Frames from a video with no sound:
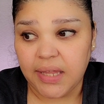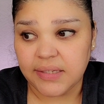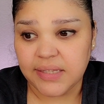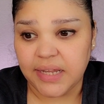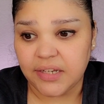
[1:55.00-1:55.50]

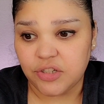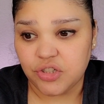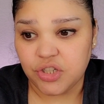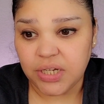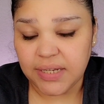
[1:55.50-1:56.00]
is
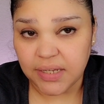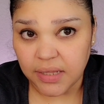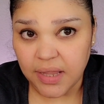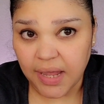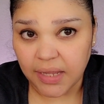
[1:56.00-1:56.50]
that she
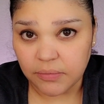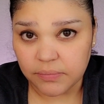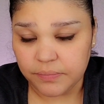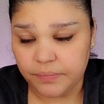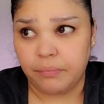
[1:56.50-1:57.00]
did
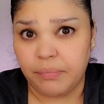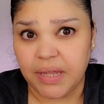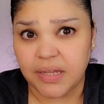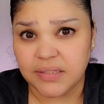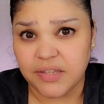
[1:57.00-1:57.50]
that
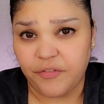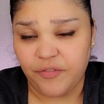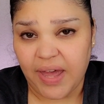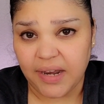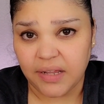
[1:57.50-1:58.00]
because the
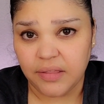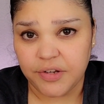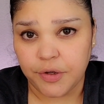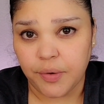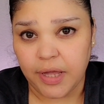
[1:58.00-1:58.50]
fat in
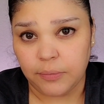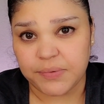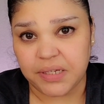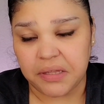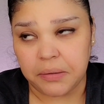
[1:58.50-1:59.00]
the dough
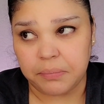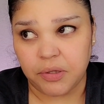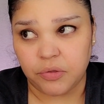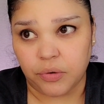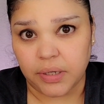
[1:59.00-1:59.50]
helped to keep
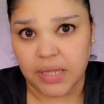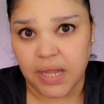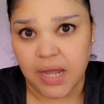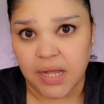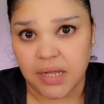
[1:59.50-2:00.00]
the
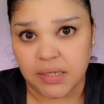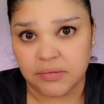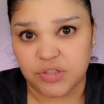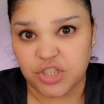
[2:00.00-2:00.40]
tortilla